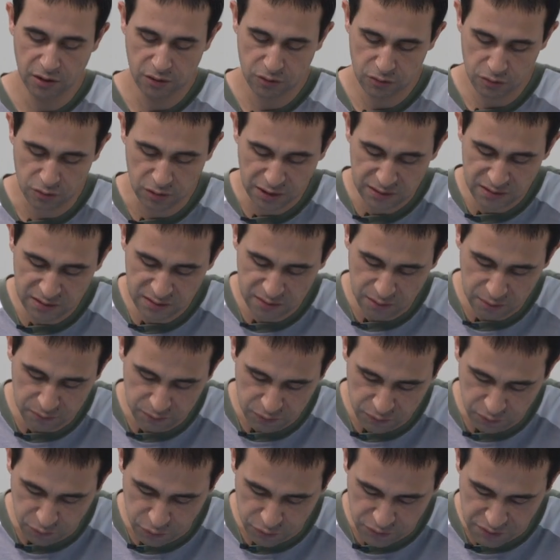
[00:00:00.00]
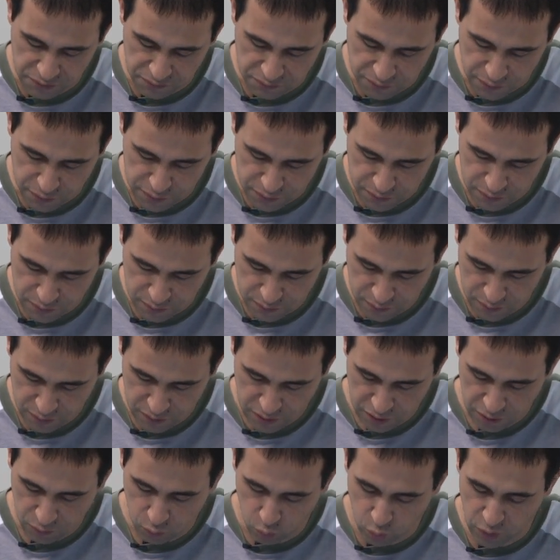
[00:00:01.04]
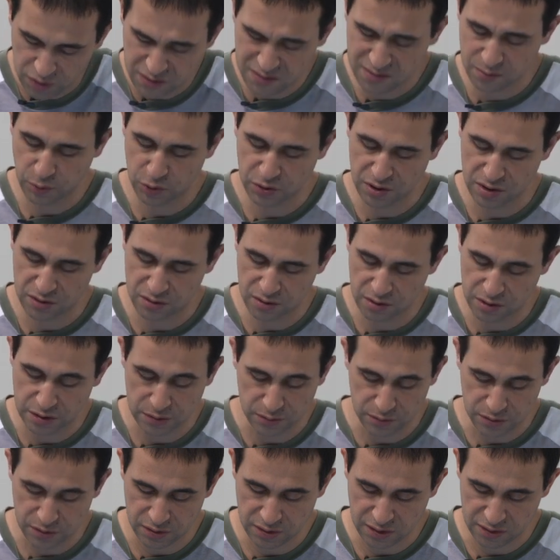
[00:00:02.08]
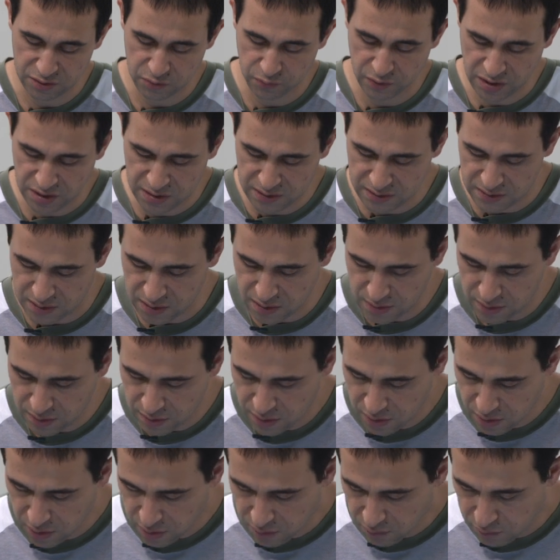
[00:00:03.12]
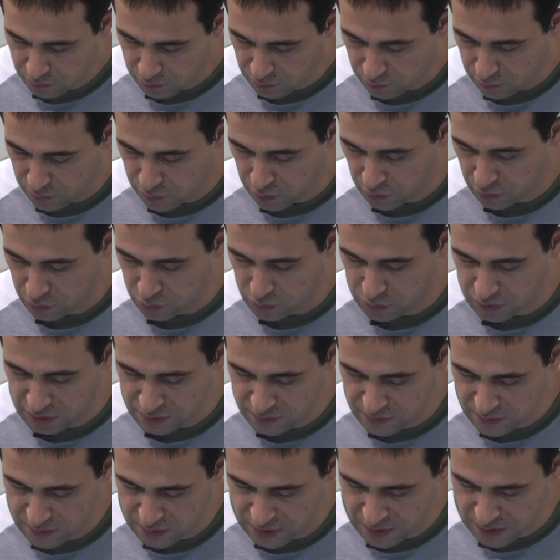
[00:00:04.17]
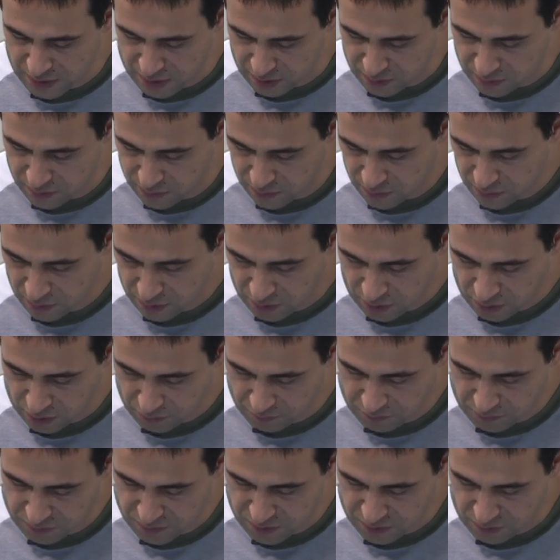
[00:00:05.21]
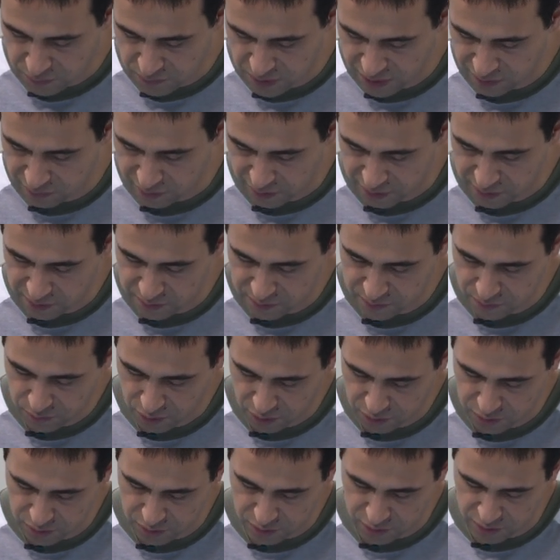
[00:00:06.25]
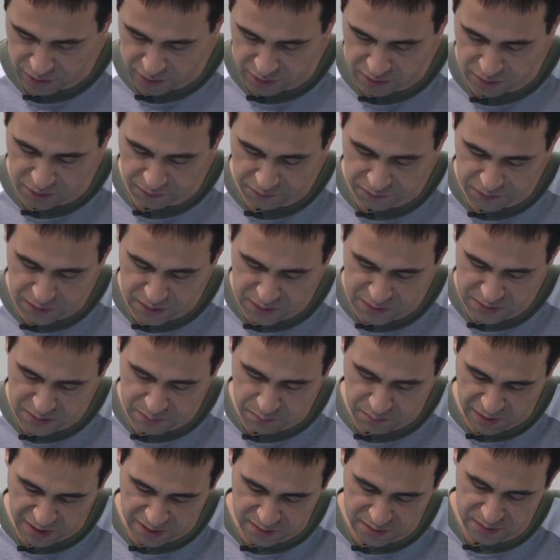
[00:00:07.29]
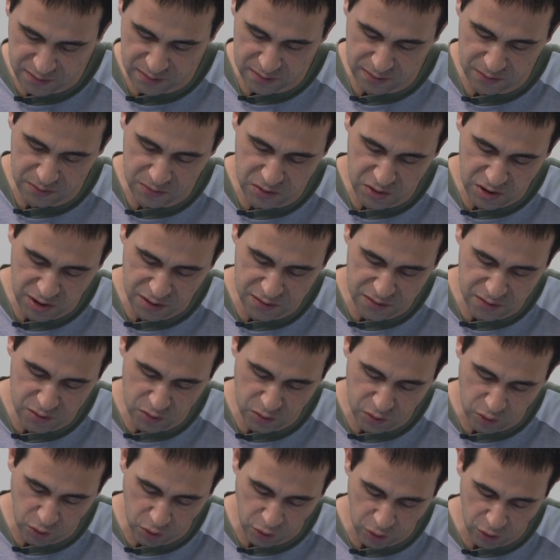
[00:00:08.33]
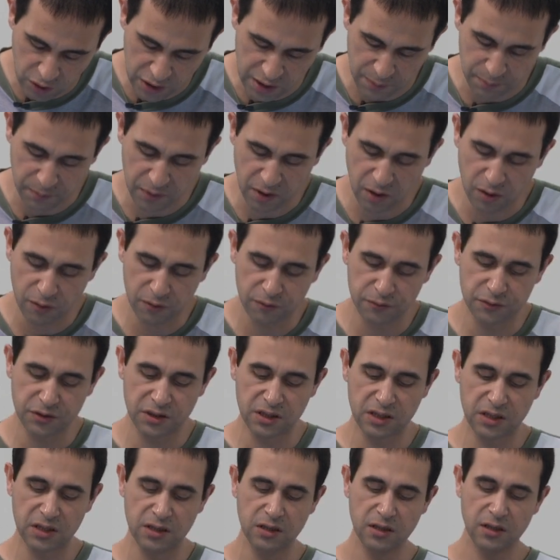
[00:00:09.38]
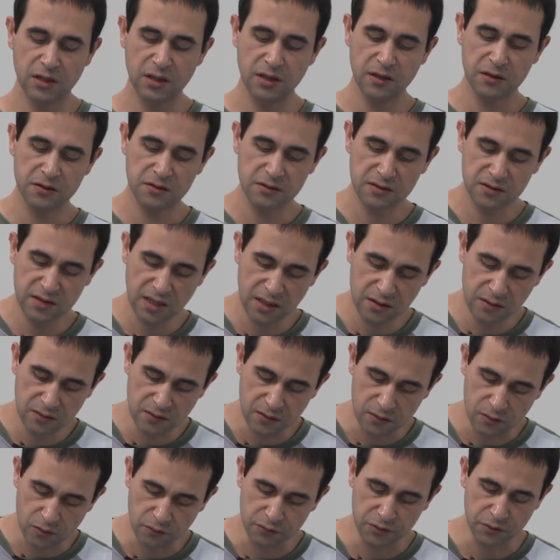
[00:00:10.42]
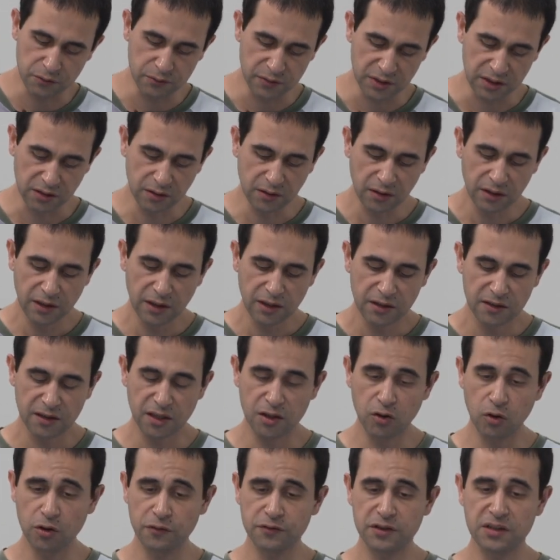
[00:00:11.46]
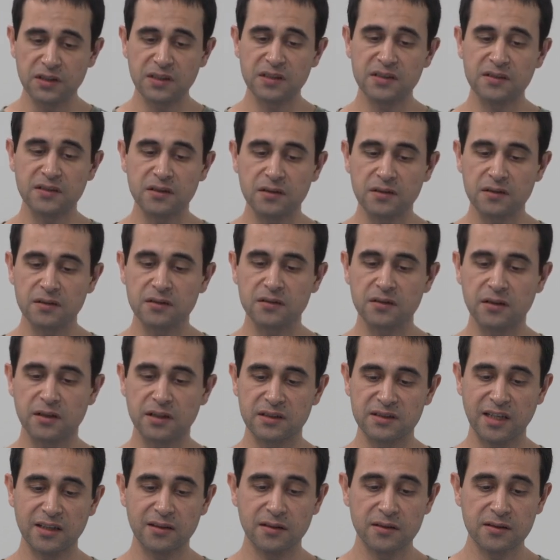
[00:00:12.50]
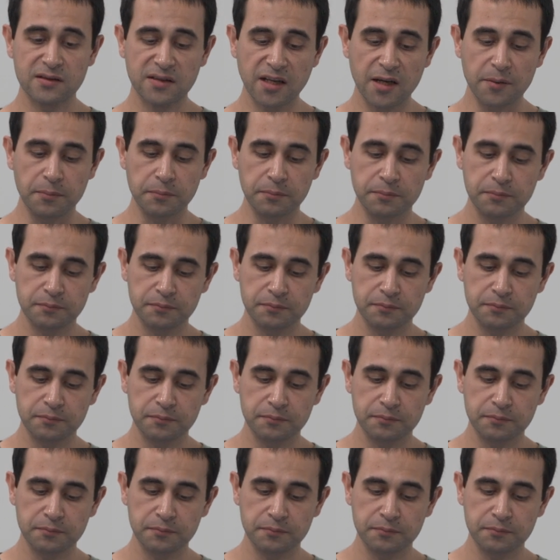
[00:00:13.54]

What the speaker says: So let's start with 14 first. What is the potential energy? That's very easy, because you can see that if it's a ring-like structure, and if this mass is just above the center of the ring, then all of the distances are exactly the same.